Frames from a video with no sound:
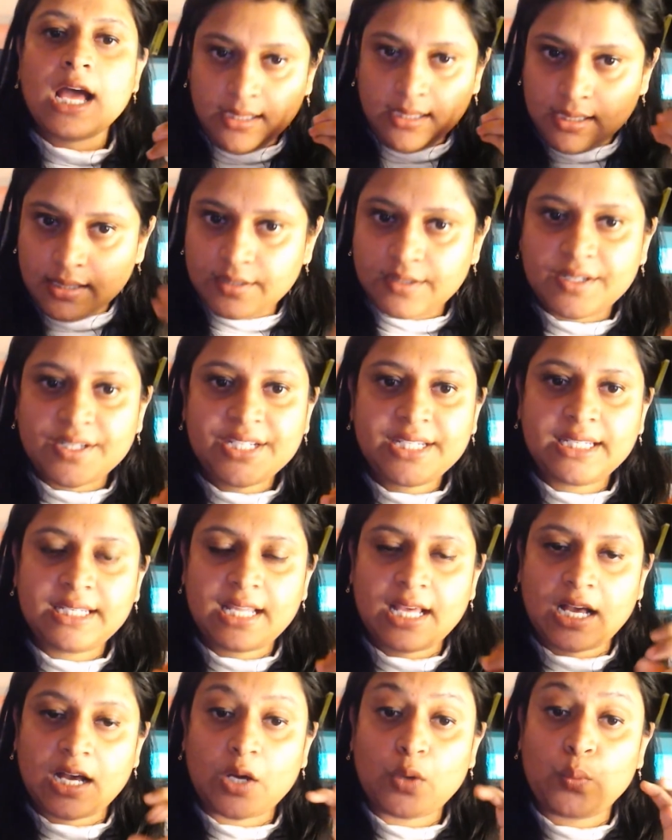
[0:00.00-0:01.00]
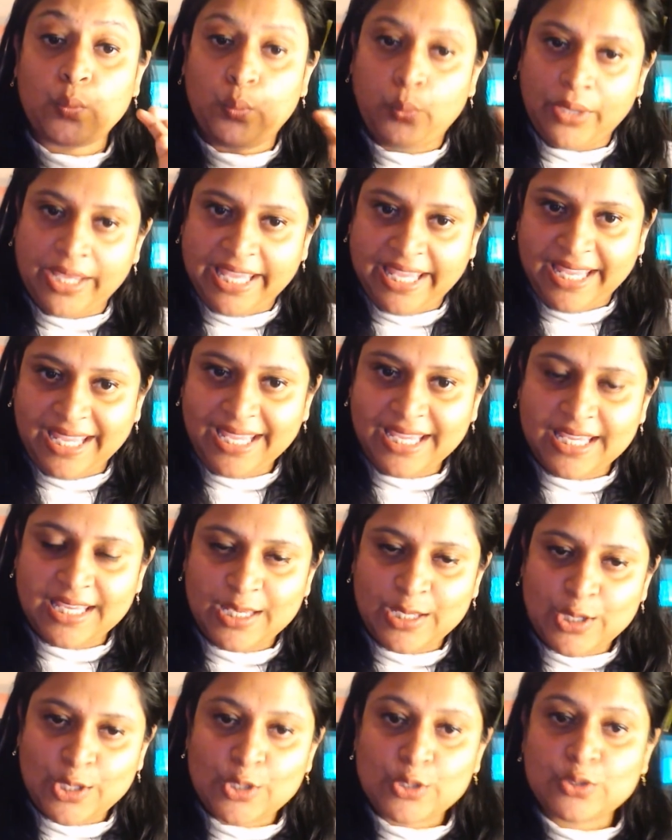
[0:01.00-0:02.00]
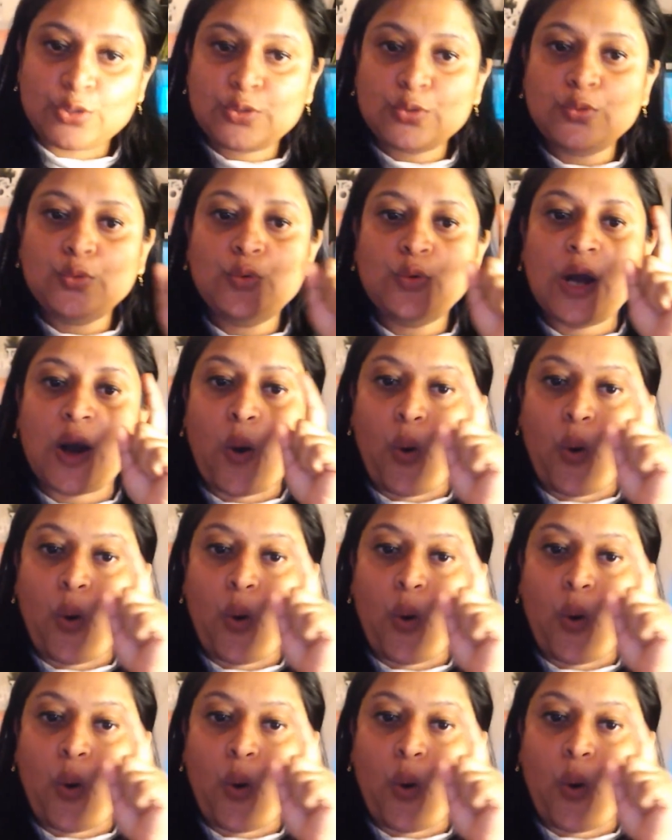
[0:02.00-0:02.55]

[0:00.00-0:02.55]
learn a way to